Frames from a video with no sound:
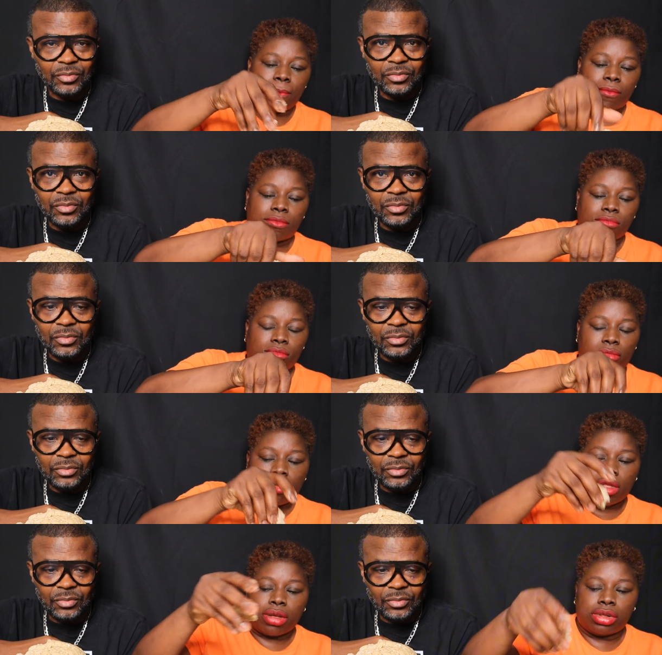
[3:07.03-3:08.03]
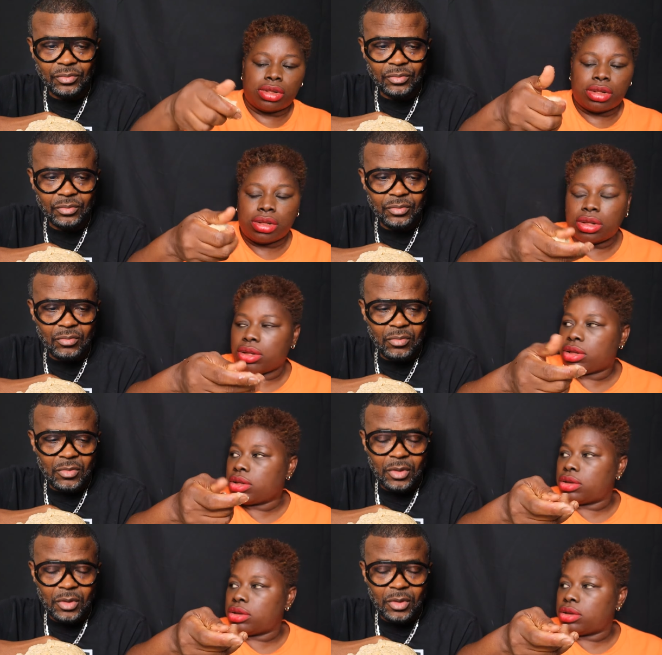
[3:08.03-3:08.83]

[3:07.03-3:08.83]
(silence)